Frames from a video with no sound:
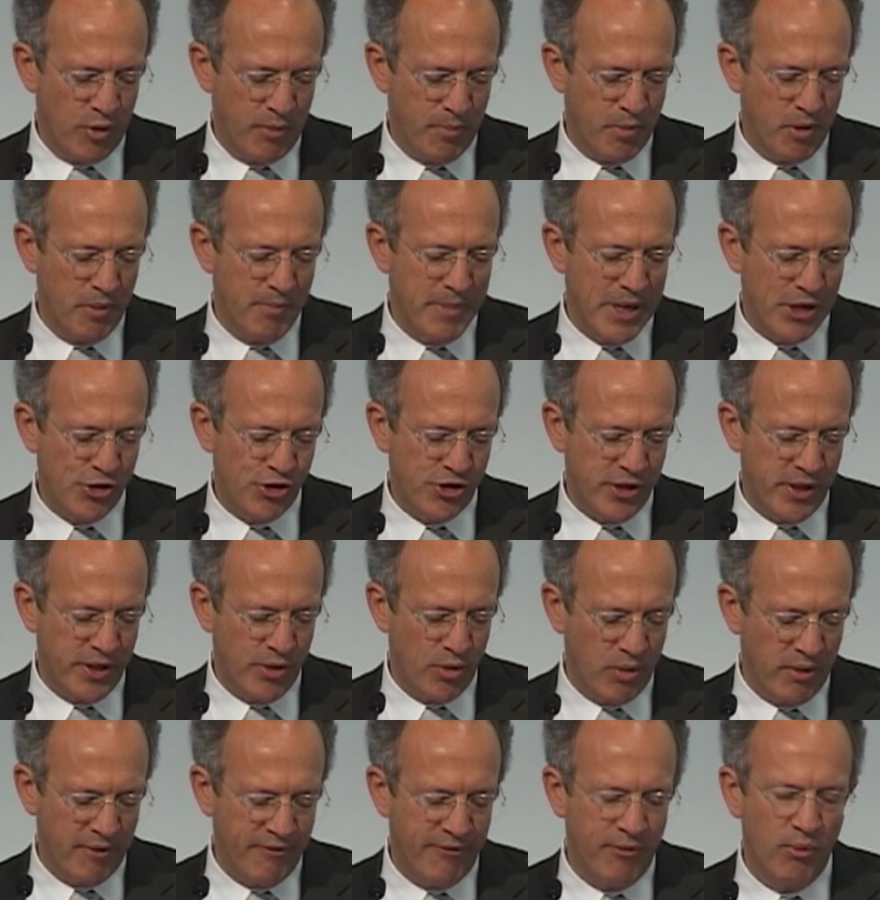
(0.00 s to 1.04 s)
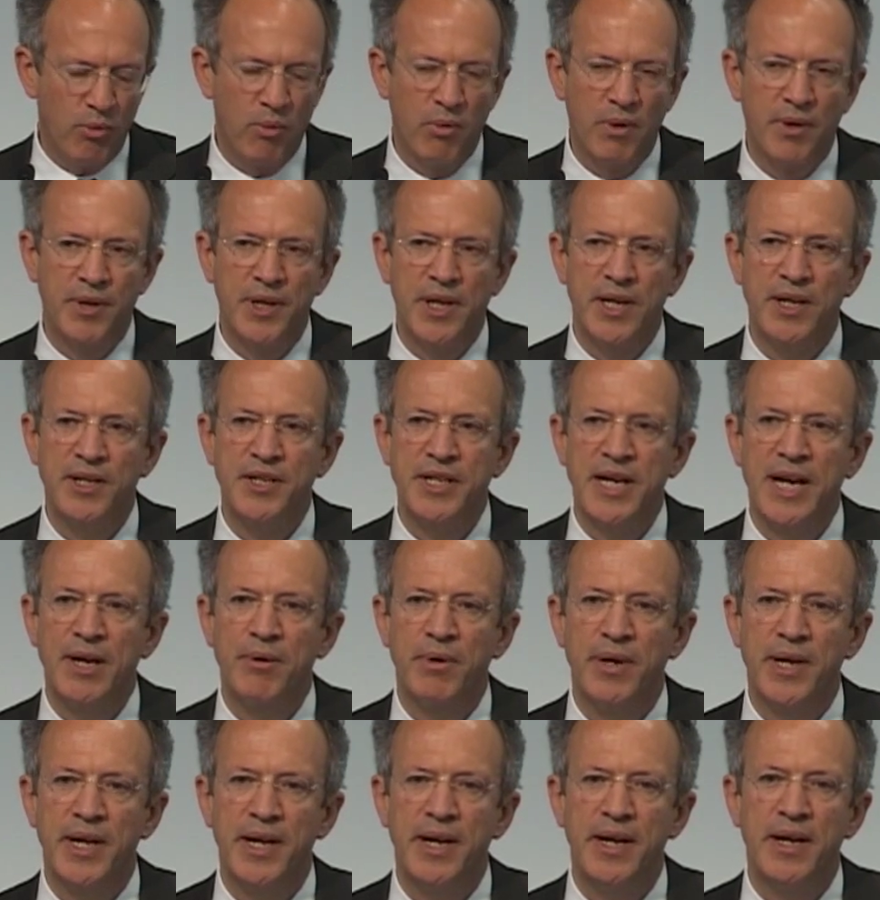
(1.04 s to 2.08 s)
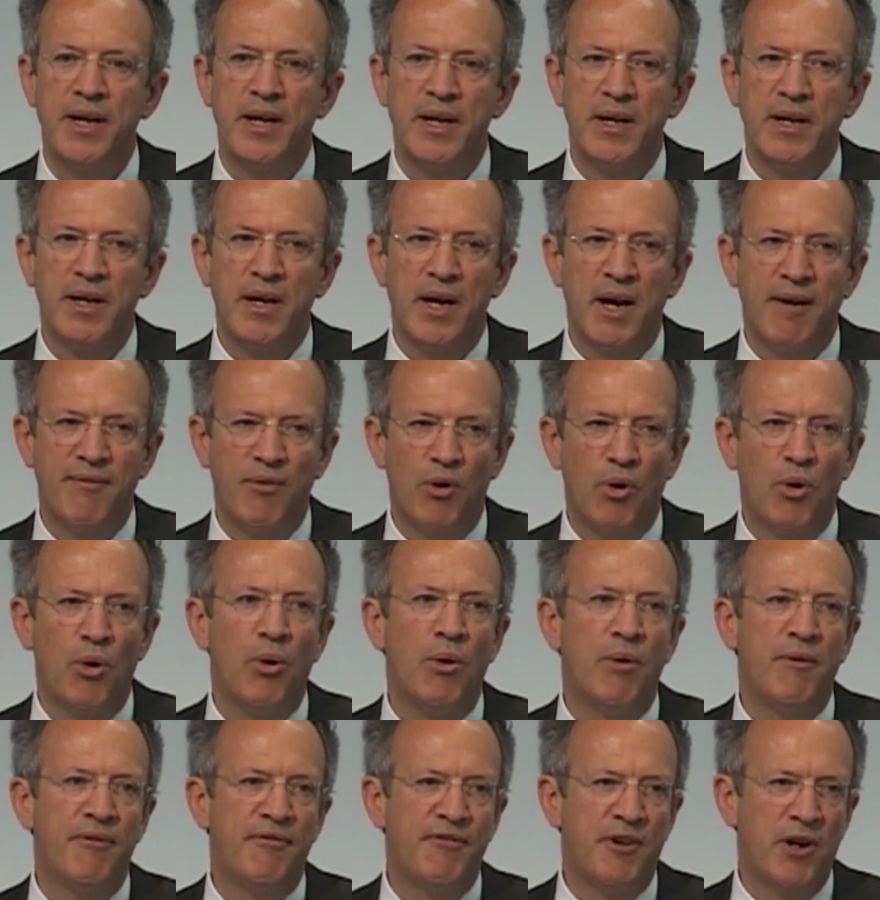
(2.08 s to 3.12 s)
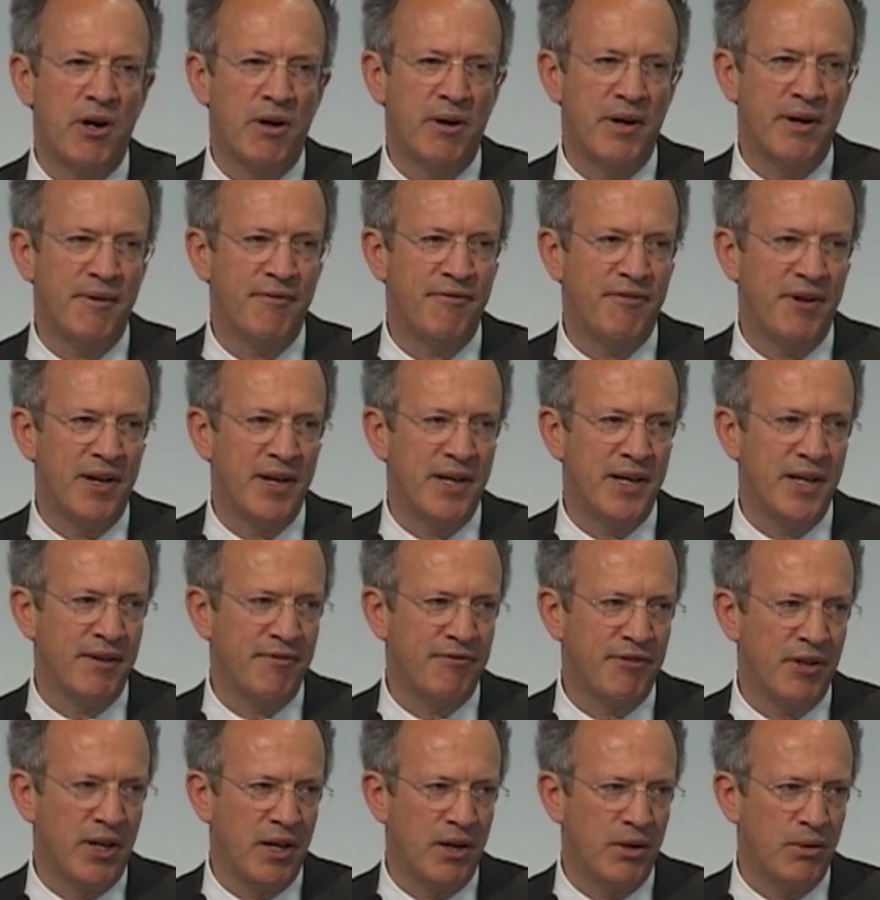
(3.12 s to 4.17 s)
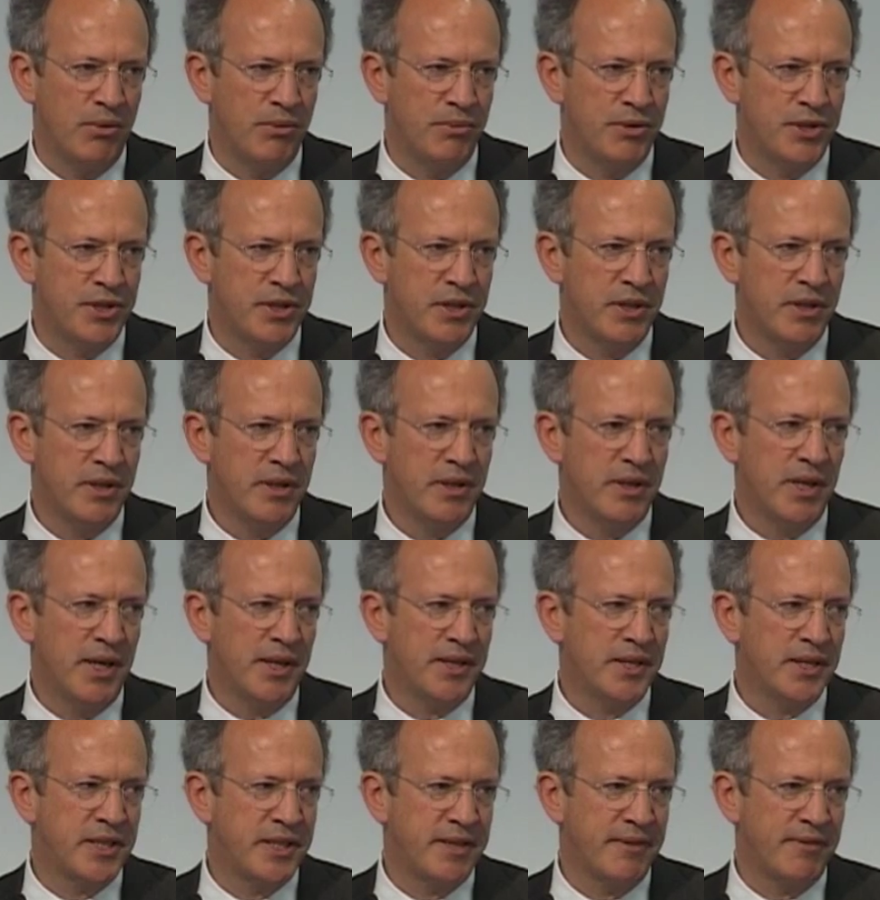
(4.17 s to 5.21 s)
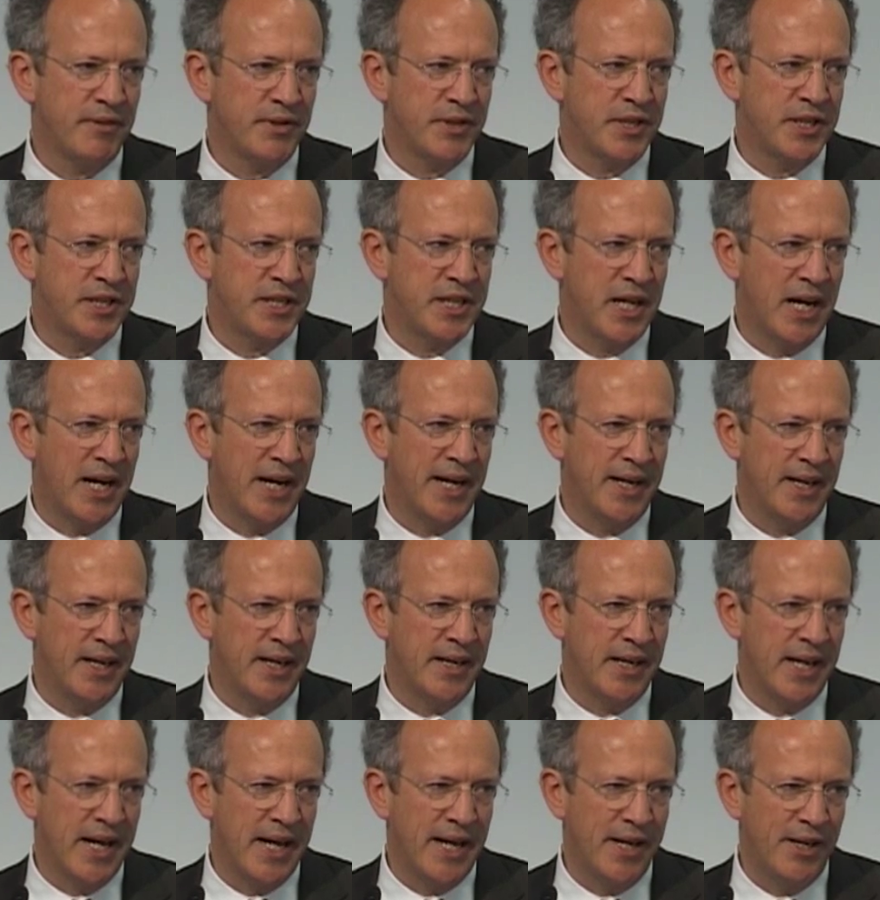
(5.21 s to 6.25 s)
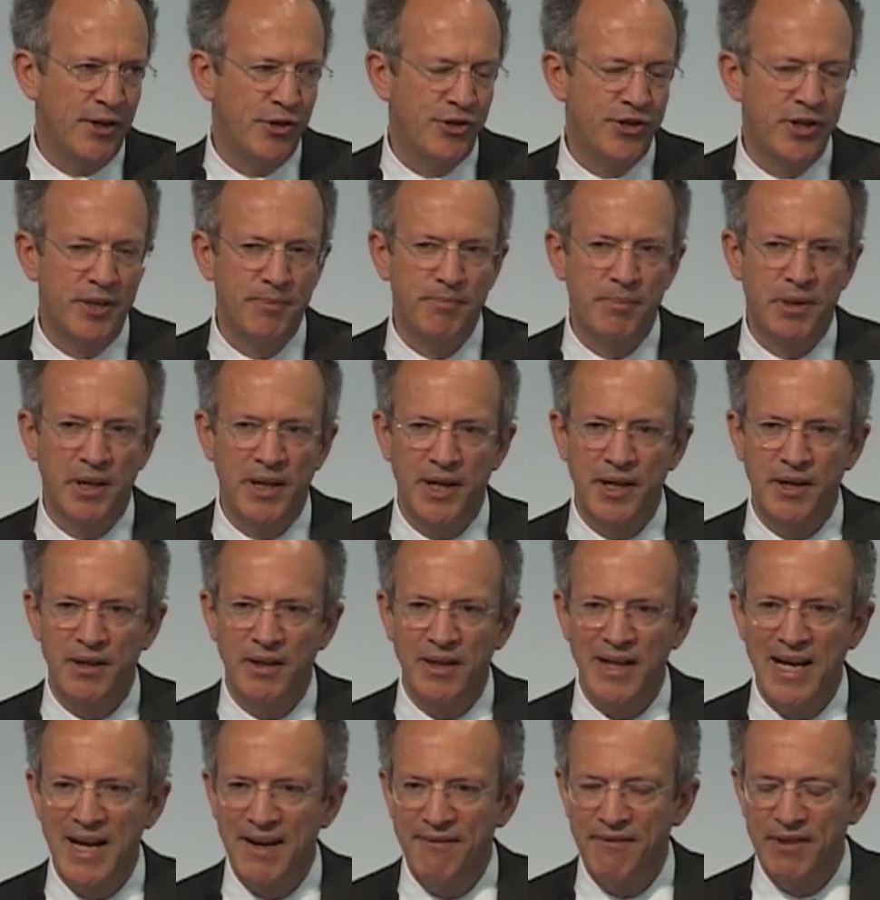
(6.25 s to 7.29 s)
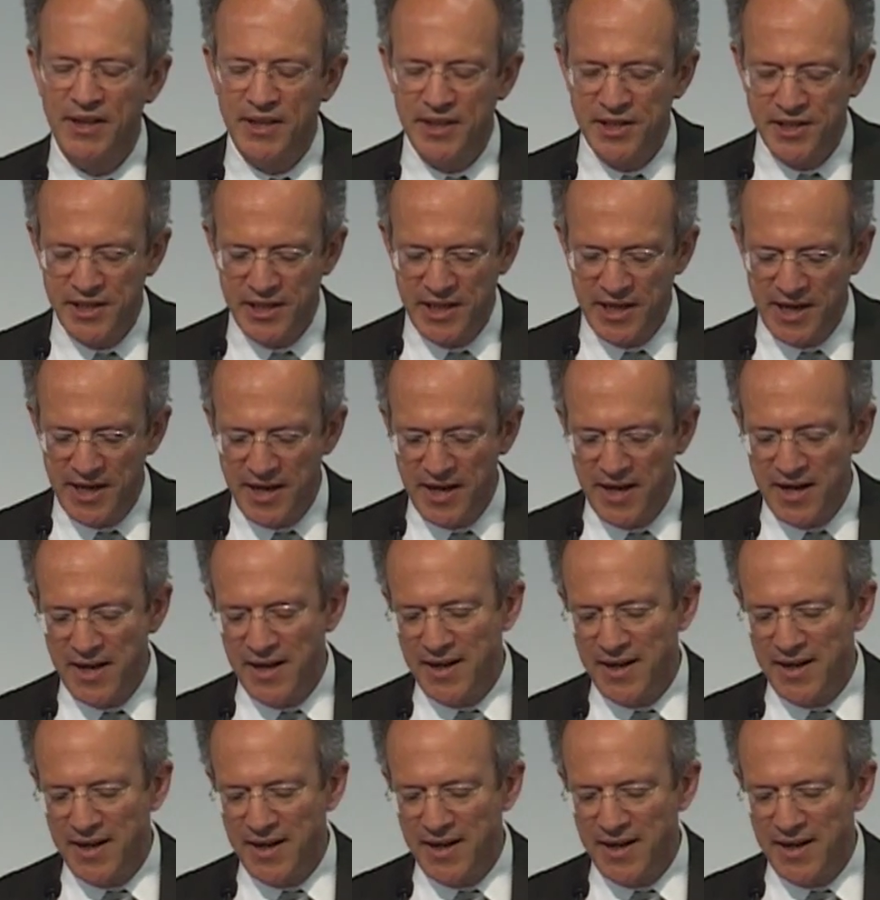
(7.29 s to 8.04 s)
permission or for the integrity of all foreign funding flows to civil society engaged in political advocacy.